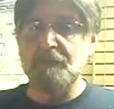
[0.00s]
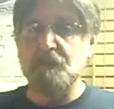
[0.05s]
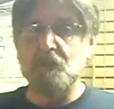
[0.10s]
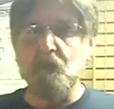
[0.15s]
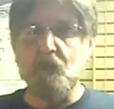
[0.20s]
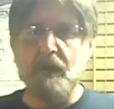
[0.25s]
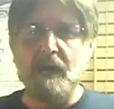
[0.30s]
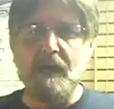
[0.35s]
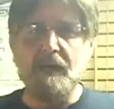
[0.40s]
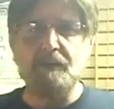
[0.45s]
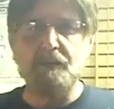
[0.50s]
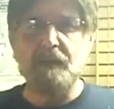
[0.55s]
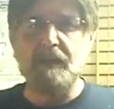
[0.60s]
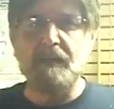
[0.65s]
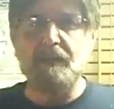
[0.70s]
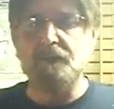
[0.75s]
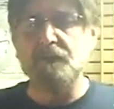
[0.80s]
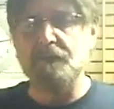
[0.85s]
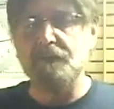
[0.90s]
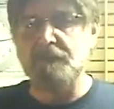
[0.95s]
wide
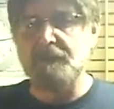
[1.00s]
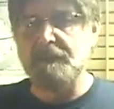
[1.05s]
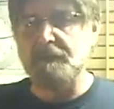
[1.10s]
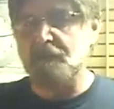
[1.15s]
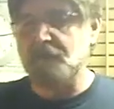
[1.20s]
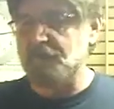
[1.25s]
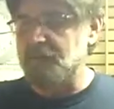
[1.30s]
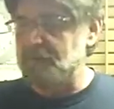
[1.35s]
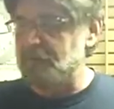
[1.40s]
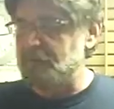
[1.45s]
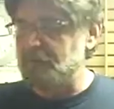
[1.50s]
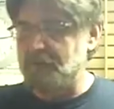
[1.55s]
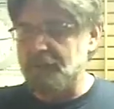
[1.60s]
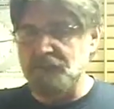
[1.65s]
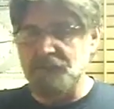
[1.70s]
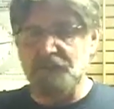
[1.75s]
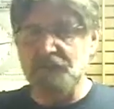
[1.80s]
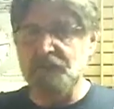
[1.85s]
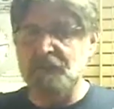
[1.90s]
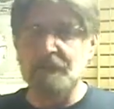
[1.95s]
range of frequencies that
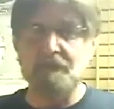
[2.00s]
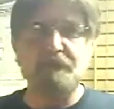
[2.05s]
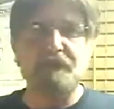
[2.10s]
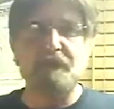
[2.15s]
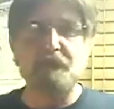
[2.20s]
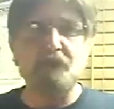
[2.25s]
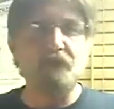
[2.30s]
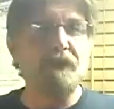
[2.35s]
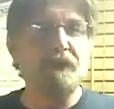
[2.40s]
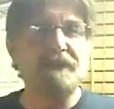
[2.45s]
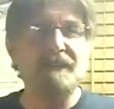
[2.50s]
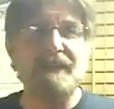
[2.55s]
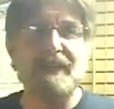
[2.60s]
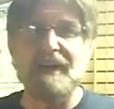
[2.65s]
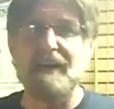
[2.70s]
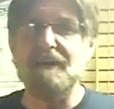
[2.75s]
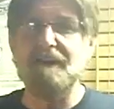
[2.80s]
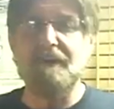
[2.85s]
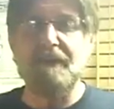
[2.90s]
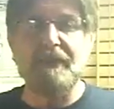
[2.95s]
you simply would
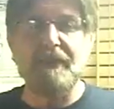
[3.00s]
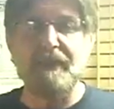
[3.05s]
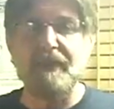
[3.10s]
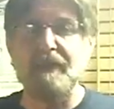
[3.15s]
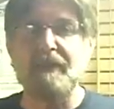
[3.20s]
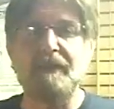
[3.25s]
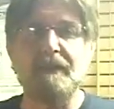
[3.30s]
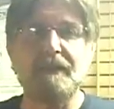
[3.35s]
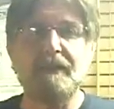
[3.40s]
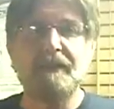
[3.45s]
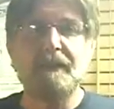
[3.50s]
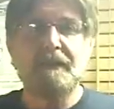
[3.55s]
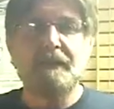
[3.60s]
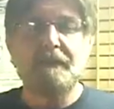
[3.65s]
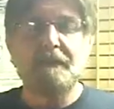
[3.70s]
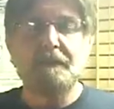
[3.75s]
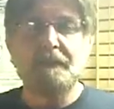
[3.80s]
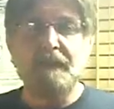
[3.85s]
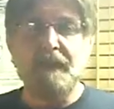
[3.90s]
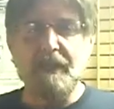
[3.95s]
not think
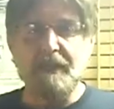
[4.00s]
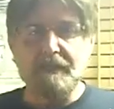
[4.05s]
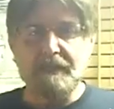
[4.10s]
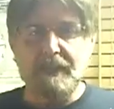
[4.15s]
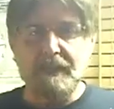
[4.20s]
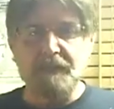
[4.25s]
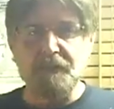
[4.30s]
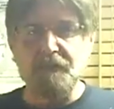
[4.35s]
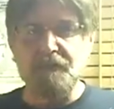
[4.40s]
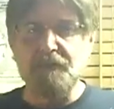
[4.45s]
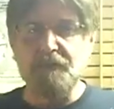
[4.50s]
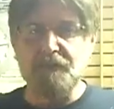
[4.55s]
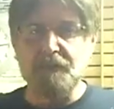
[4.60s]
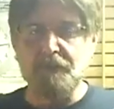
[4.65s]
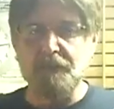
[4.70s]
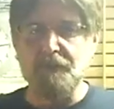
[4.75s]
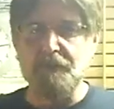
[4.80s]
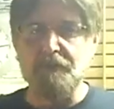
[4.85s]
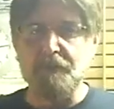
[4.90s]
that an Edison cylinder